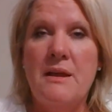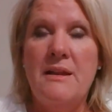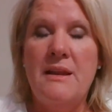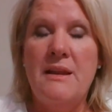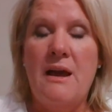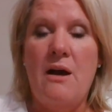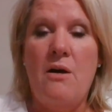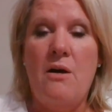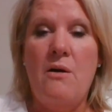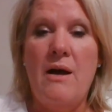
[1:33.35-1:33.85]

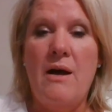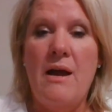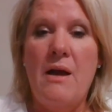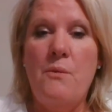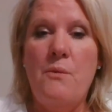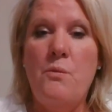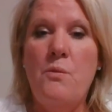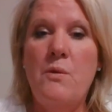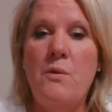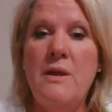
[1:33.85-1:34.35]
Now,
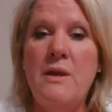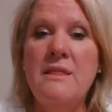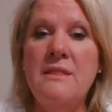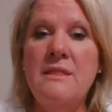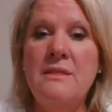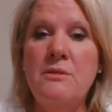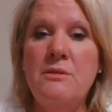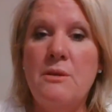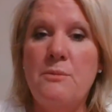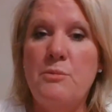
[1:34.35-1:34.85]

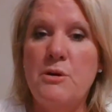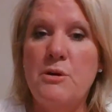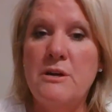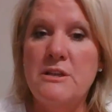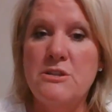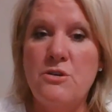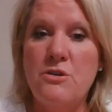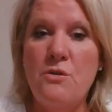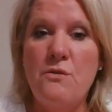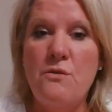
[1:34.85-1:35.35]
when the book
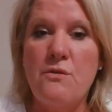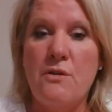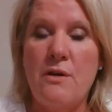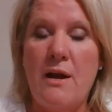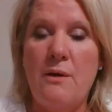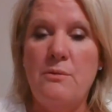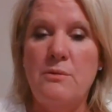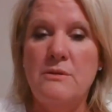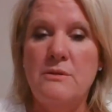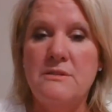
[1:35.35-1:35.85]
is over,
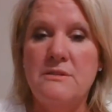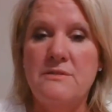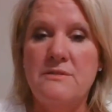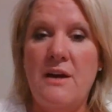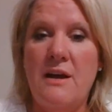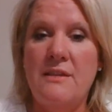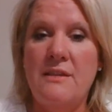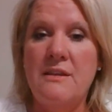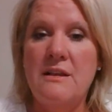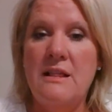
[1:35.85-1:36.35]
I will
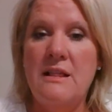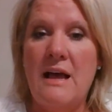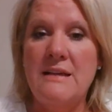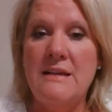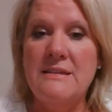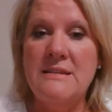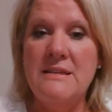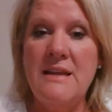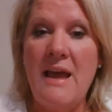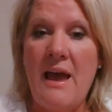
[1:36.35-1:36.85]
divide the
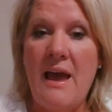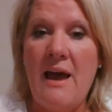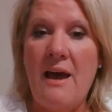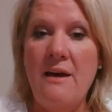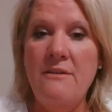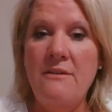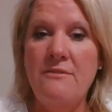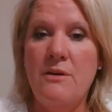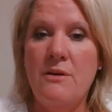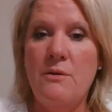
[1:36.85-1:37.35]
class in
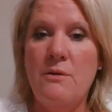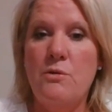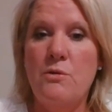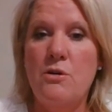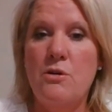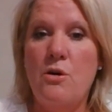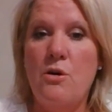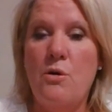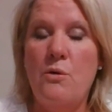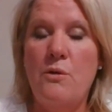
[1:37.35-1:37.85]
half, and
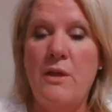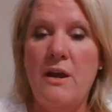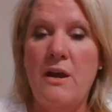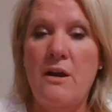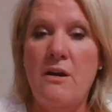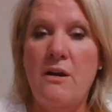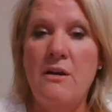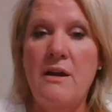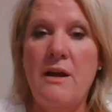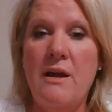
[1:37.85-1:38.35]
we'll go
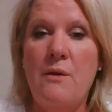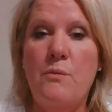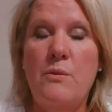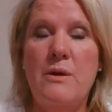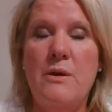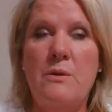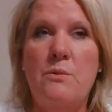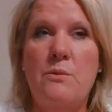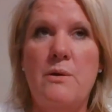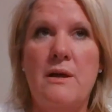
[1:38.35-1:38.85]
there and
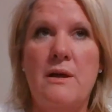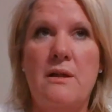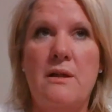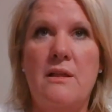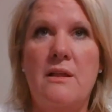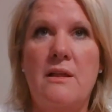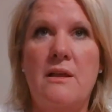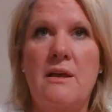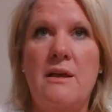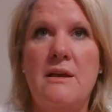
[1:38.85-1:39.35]
we
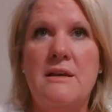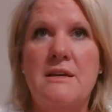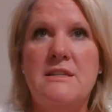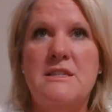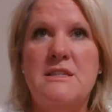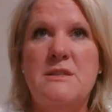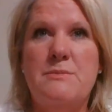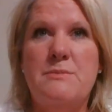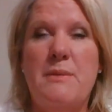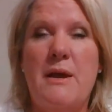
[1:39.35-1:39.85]
will
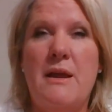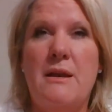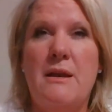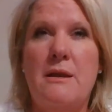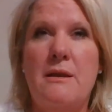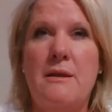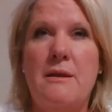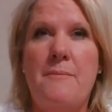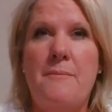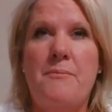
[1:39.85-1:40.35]
spend
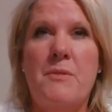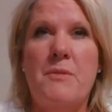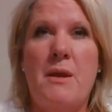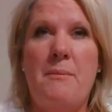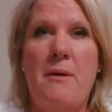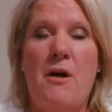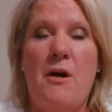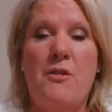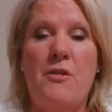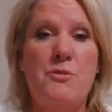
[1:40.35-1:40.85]

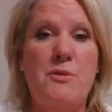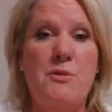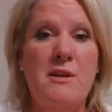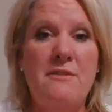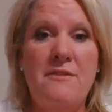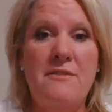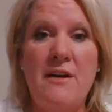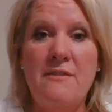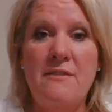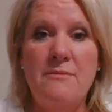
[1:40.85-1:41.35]
about 3
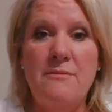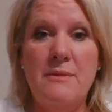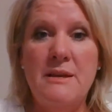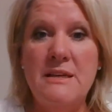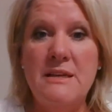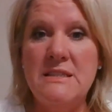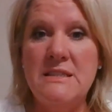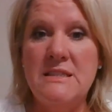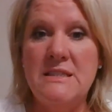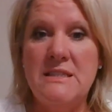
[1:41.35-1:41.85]
to 5
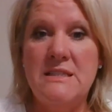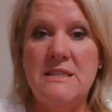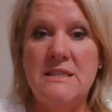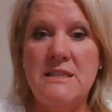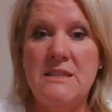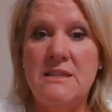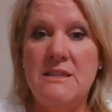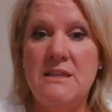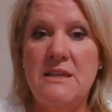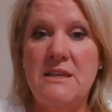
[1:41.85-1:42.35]
minutes
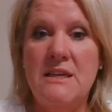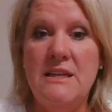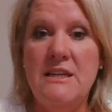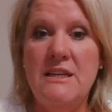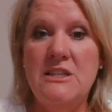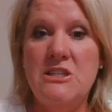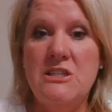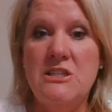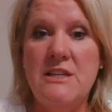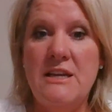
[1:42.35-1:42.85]
in
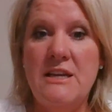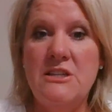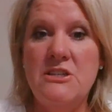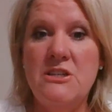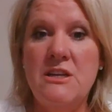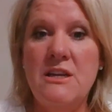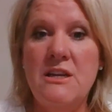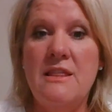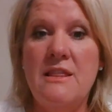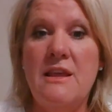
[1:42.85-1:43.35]
each
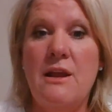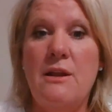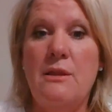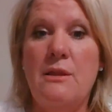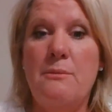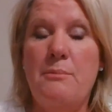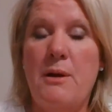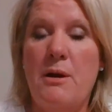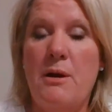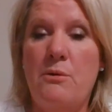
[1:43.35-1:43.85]
station, and then
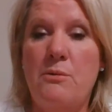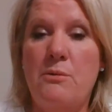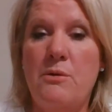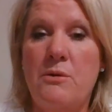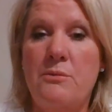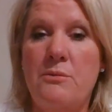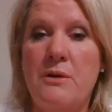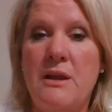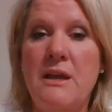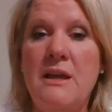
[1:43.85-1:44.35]
the bell
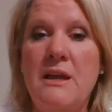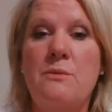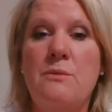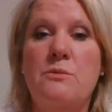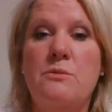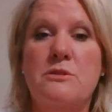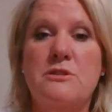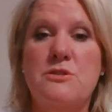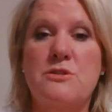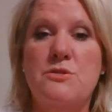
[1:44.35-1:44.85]
will ring and
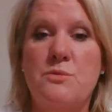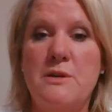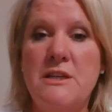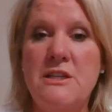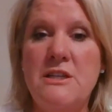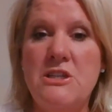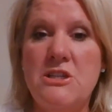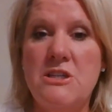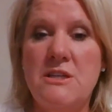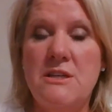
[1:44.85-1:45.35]
we'll
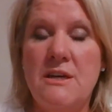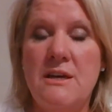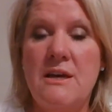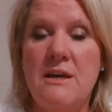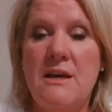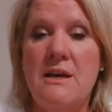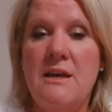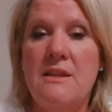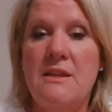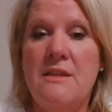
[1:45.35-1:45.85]
switch
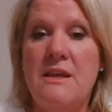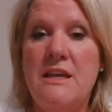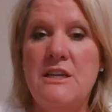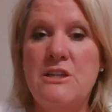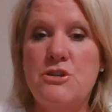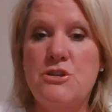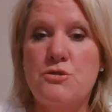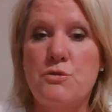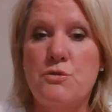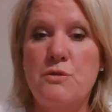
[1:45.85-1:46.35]

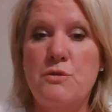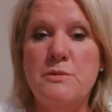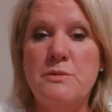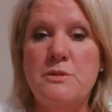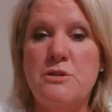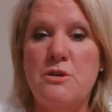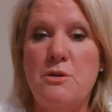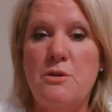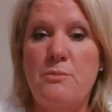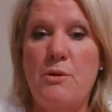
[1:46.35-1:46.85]
each group
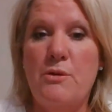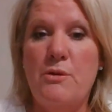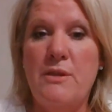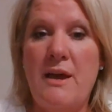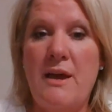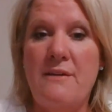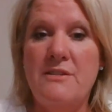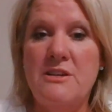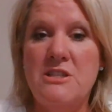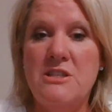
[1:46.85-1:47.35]
so you both
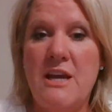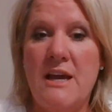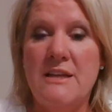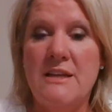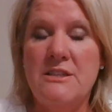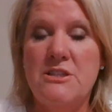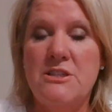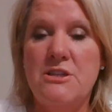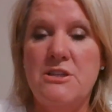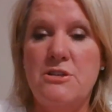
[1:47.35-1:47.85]
have a
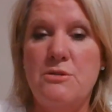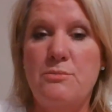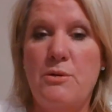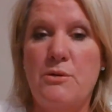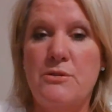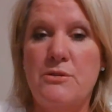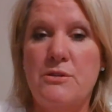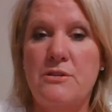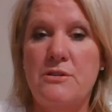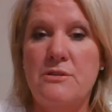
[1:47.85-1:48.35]
chance to do
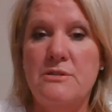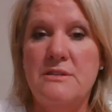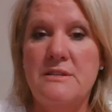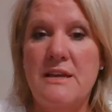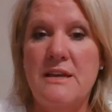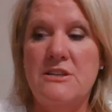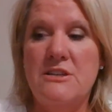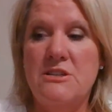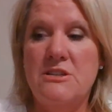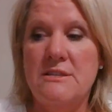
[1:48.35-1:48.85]
both
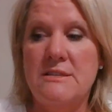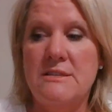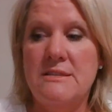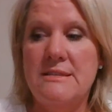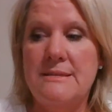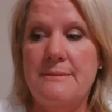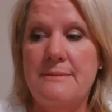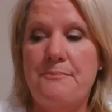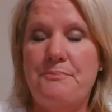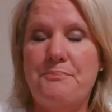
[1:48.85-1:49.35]

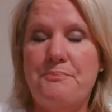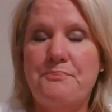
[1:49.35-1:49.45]
stations.